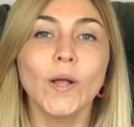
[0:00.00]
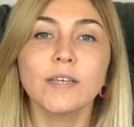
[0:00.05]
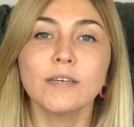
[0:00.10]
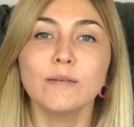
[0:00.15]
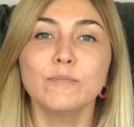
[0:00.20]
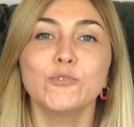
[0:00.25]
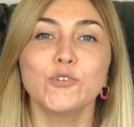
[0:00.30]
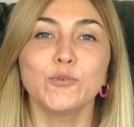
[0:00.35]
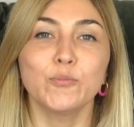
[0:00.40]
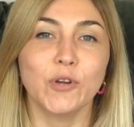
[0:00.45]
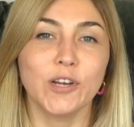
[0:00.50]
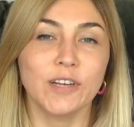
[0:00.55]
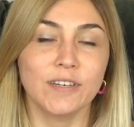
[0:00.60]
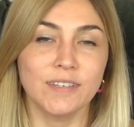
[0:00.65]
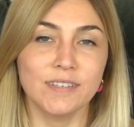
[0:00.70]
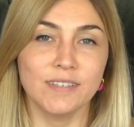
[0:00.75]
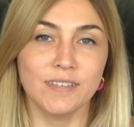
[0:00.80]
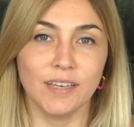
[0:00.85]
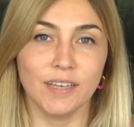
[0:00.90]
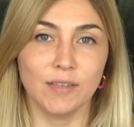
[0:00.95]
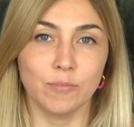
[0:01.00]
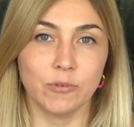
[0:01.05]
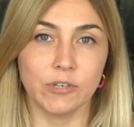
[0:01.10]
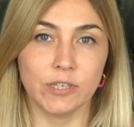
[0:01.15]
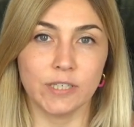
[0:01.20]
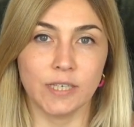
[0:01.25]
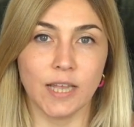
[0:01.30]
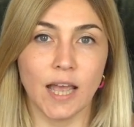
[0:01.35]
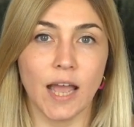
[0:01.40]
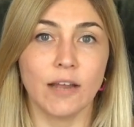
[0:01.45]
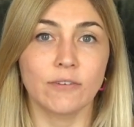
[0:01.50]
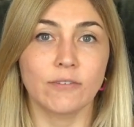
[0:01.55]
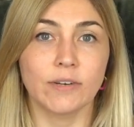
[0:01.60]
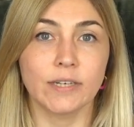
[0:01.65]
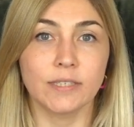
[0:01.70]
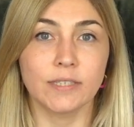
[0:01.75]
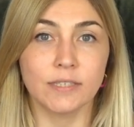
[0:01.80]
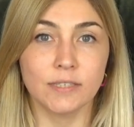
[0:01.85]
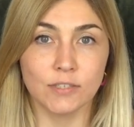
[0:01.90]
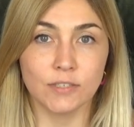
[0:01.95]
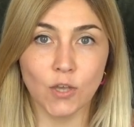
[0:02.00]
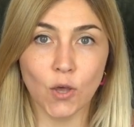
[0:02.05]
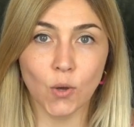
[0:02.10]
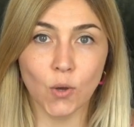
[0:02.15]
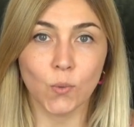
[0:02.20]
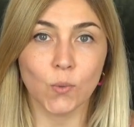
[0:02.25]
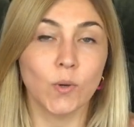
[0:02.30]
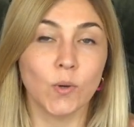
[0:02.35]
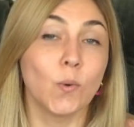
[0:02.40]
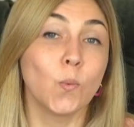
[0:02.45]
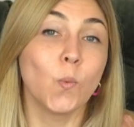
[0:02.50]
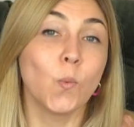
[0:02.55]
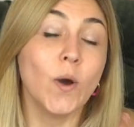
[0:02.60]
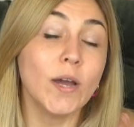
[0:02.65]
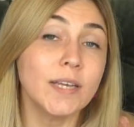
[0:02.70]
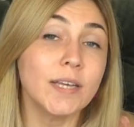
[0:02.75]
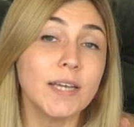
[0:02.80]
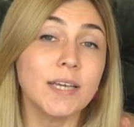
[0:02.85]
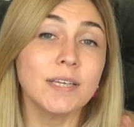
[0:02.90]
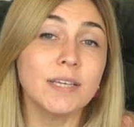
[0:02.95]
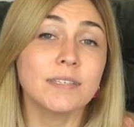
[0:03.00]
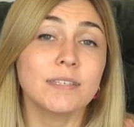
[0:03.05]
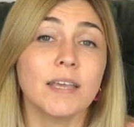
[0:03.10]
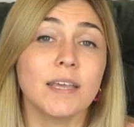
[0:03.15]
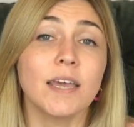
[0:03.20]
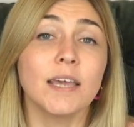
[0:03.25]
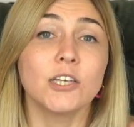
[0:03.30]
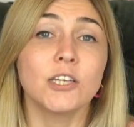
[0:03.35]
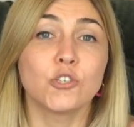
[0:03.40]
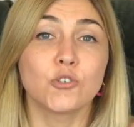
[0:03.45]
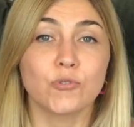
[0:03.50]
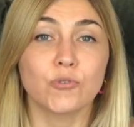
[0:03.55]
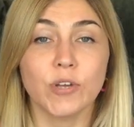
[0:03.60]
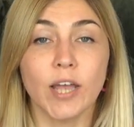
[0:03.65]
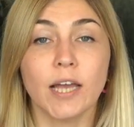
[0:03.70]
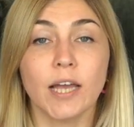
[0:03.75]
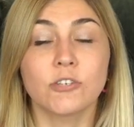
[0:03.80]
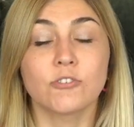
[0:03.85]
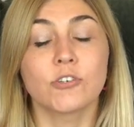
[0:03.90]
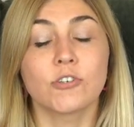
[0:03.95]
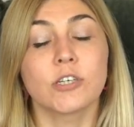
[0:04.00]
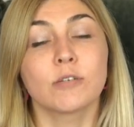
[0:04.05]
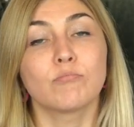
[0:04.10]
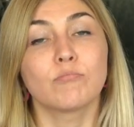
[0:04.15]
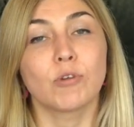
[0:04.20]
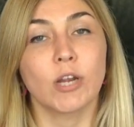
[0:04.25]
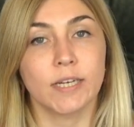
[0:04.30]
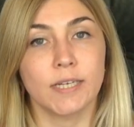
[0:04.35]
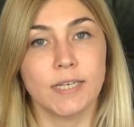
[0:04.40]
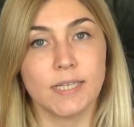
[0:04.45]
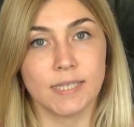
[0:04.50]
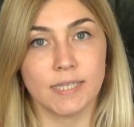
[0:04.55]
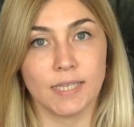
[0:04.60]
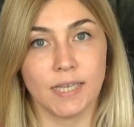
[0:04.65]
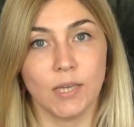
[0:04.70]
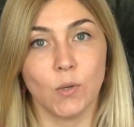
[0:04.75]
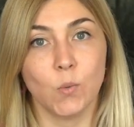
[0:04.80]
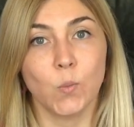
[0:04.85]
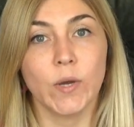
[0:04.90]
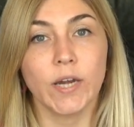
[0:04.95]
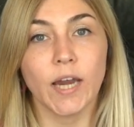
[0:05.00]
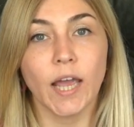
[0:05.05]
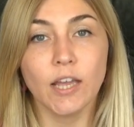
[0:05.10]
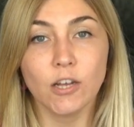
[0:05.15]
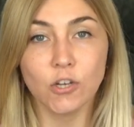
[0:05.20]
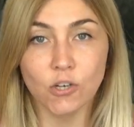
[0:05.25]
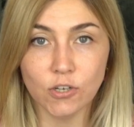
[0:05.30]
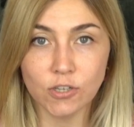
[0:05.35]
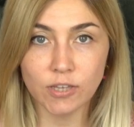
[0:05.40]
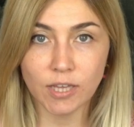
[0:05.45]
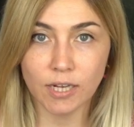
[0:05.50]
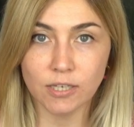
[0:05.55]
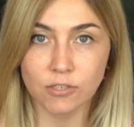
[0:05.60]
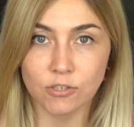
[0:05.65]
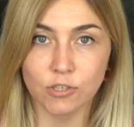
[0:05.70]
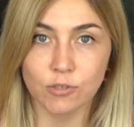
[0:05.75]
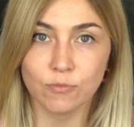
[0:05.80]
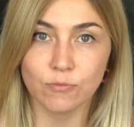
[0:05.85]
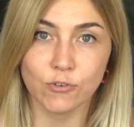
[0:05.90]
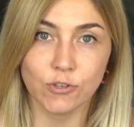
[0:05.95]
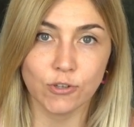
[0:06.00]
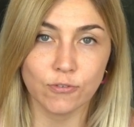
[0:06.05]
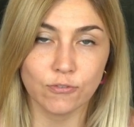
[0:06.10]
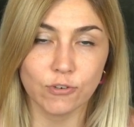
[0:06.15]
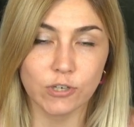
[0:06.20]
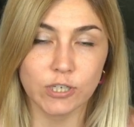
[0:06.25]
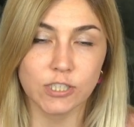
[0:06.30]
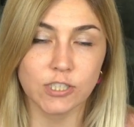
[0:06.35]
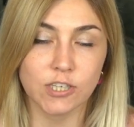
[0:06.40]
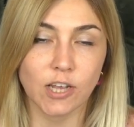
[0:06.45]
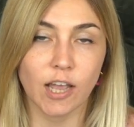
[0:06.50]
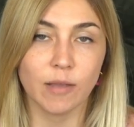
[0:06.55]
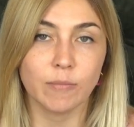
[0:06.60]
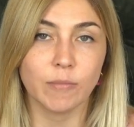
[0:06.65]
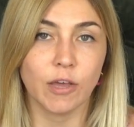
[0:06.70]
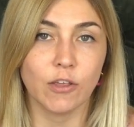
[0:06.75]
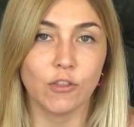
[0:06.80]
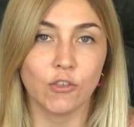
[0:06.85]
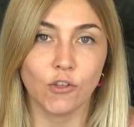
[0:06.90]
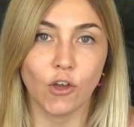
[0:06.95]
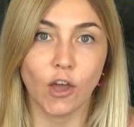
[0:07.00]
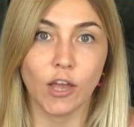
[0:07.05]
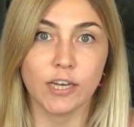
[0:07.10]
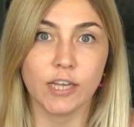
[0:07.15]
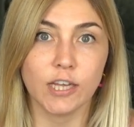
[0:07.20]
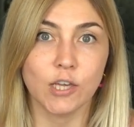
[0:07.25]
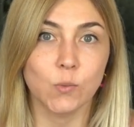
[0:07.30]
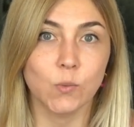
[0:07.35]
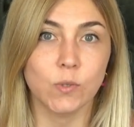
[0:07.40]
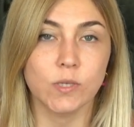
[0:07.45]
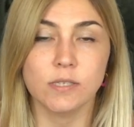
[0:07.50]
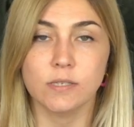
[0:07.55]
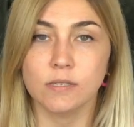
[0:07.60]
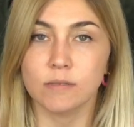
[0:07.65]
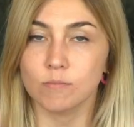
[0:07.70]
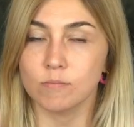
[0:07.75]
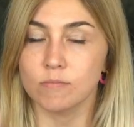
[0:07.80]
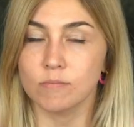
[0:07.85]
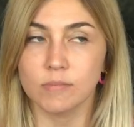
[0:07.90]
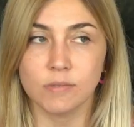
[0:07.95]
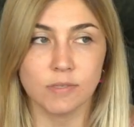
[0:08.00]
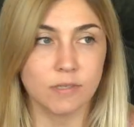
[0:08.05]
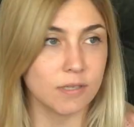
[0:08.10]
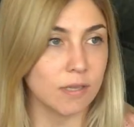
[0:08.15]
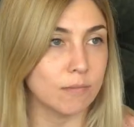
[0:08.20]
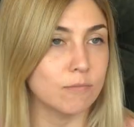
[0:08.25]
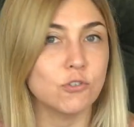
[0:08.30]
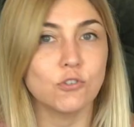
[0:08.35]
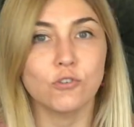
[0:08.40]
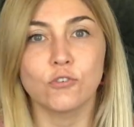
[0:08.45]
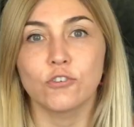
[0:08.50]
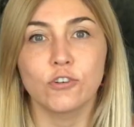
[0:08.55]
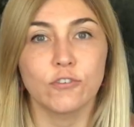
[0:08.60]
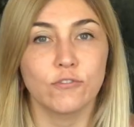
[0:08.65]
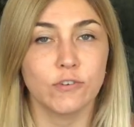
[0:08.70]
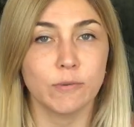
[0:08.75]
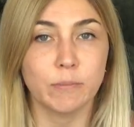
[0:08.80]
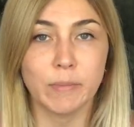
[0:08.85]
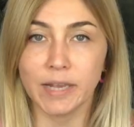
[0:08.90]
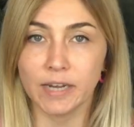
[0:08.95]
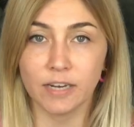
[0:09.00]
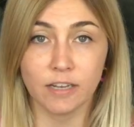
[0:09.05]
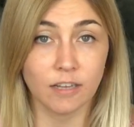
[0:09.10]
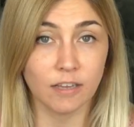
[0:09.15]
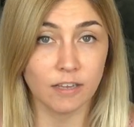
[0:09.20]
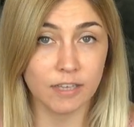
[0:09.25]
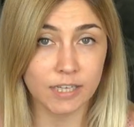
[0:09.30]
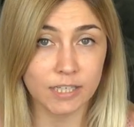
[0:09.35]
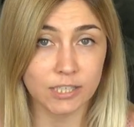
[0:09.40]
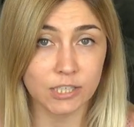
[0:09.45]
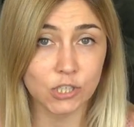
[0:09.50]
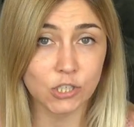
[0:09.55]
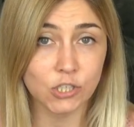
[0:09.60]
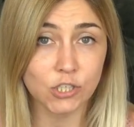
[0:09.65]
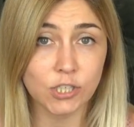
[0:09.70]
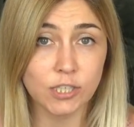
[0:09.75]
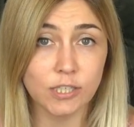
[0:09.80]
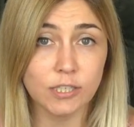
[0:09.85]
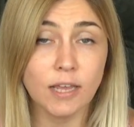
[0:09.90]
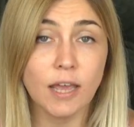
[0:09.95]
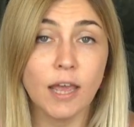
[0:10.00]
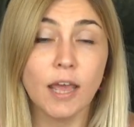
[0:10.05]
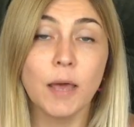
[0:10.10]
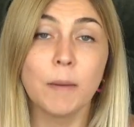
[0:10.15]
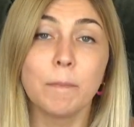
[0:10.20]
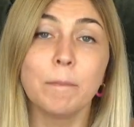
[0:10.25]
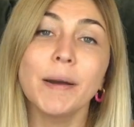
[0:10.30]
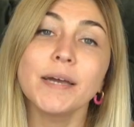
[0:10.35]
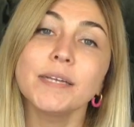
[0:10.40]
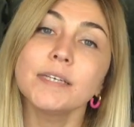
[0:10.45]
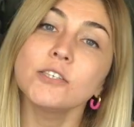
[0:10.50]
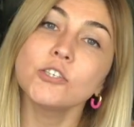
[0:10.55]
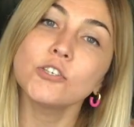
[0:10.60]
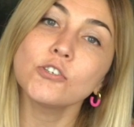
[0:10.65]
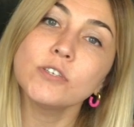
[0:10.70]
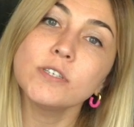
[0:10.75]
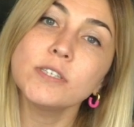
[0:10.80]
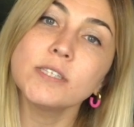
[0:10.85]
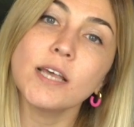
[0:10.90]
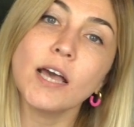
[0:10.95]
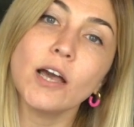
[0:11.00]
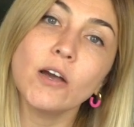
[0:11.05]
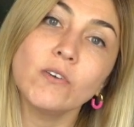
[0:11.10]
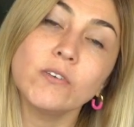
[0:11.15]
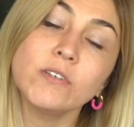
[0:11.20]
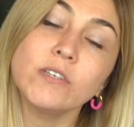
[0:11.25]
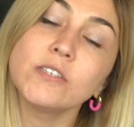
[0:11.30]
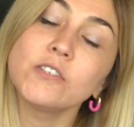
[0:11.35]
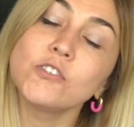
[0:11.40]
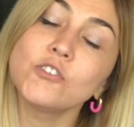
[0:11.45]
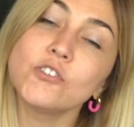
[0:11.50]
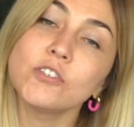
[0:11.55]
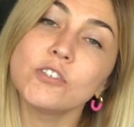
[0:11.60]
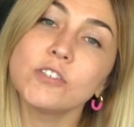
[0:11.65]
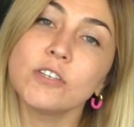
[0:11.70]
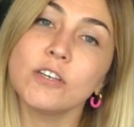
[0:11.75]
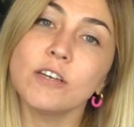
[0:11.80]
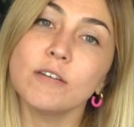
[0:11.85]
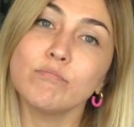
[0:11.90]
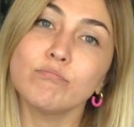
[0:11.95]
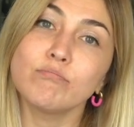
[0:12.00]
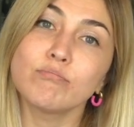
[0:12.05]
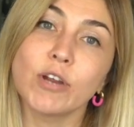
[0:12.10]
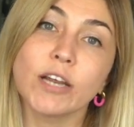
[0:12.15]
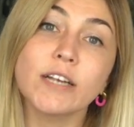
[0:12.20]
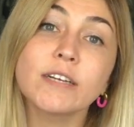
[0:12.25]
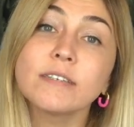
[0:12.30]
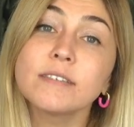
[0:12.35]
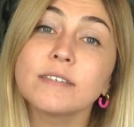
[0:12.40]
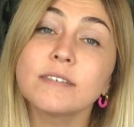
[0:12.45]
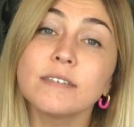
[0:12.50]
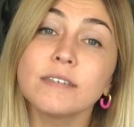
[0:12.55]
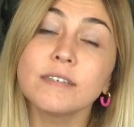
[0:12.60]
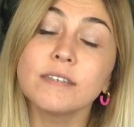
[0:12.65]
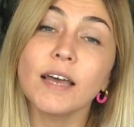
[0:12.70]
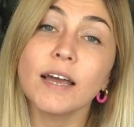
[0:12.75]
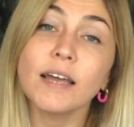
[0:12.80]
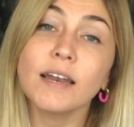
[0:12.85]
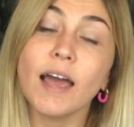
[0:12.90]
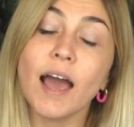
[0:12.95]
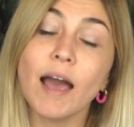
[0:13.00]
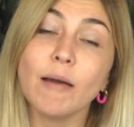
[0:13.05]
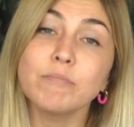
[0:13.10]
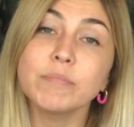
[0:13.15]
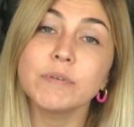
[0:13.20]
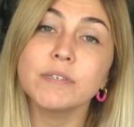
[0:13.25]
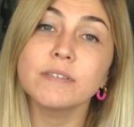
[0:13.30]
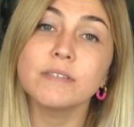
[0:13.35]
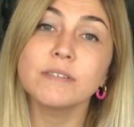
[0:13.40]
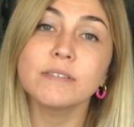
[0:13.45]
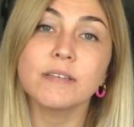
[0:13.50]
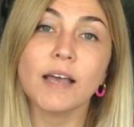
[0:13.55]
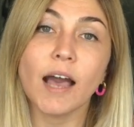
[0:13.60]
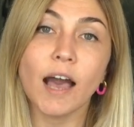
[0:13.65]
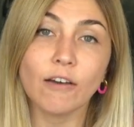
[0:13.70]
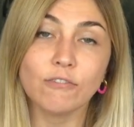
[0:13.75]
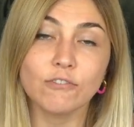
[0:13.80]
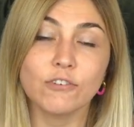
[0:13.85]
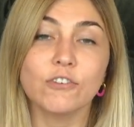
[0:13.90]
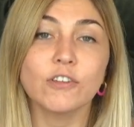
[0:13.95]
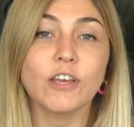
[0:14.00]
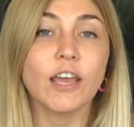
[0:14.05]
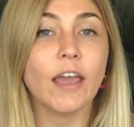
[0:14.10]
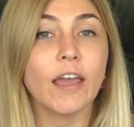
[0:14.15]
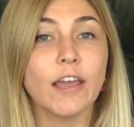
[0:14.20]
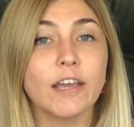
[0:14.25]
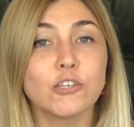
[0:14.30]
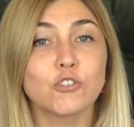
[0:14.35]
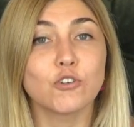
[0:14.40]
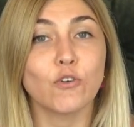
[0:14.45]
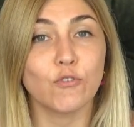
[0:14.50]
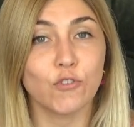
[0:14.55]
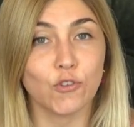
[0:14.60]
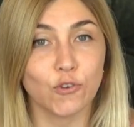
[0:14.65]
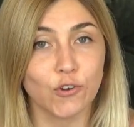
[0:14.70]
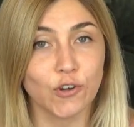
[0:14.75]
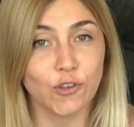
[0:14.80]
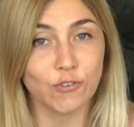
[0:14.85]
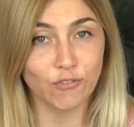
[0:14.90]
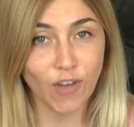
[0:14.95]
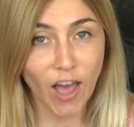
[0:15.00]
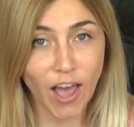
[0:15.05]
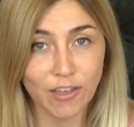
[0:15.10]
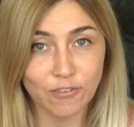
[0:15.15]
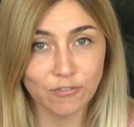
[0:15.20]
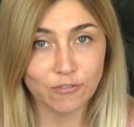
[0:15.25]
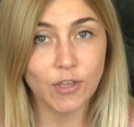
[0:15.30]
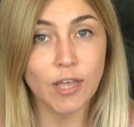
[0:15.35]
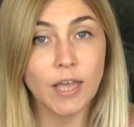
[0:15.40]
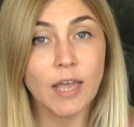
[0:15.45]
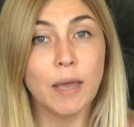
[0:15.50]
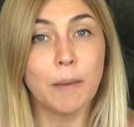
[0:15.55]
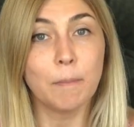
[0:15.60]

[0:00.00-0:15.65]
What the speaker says: Welcome to Pregnancy and Birth Diaries. So, what is a geriatric pregnancy? When I heard that term for the first time, I thought it was some sort of a medical condition, but it turns out it's just a pregnancy that happens after the age of 35.